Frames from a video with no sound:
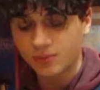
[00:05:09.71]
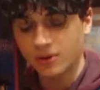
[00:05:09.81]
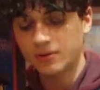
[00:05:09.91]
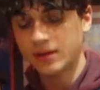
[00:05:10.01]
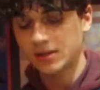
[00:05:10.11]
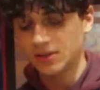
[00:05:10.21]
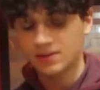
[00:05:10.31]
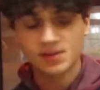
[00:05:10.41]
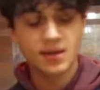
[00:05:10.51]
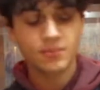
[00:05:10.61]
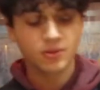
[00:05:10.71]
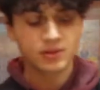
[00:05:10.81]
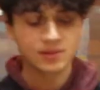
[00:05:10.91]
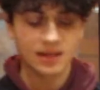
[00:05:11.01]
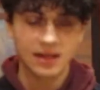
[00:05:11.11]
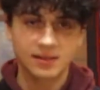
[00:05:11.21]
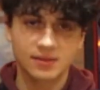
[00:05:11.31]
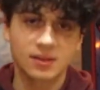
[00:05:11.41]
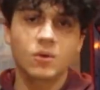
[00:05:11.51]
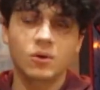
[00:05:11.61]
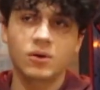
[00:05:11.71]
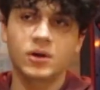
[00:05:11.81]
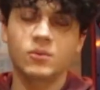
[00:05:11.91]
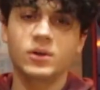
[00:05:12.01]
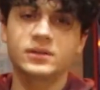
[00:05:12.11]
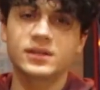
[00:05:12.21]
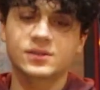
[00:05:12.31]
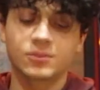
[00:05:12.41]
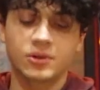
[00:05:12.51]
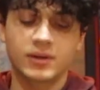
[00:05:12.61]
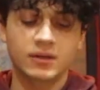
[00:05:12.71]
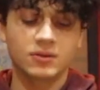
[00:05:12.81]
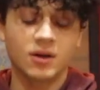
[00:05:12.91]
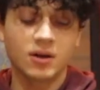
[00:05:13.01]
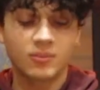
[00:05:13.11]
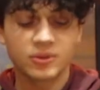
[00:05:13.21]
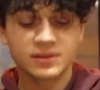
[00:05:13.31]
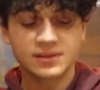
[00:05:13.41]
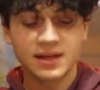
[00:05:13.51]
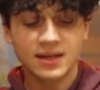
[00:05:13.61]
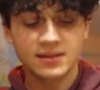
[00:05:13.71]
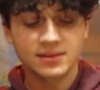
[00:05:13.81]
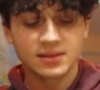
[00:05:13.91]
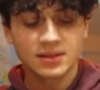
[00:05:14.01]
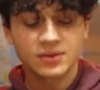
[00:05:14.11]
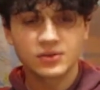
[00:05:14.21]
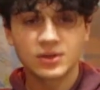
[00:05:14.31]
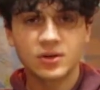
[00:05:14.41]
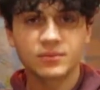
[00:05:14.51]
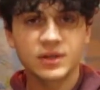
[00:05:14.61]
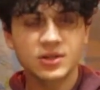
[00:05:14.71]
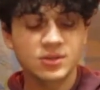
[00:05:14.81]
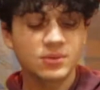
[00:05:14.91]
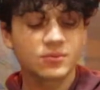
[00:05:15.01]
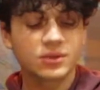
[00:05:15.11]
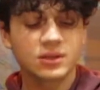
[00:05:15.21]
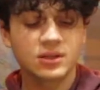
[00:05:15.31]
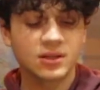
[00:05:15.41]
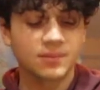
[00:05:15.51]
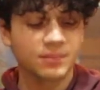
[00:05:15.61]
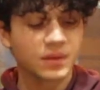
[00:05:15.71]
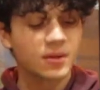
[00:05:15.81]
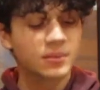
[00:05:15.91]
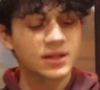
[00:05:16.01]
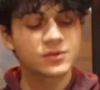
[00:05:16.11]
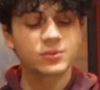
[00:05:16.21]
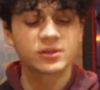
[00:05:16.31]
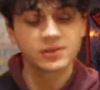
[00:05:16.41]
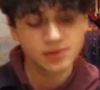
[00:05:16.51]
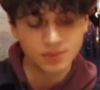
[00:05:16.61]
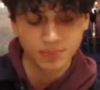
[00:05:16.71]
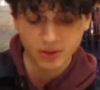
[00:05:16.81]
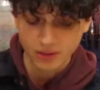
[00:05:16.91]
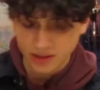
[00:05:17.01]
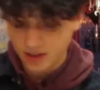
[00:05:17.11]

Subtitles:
more around a skateboard size or one that's more around a longboard size. So that should be really good. But that's where stability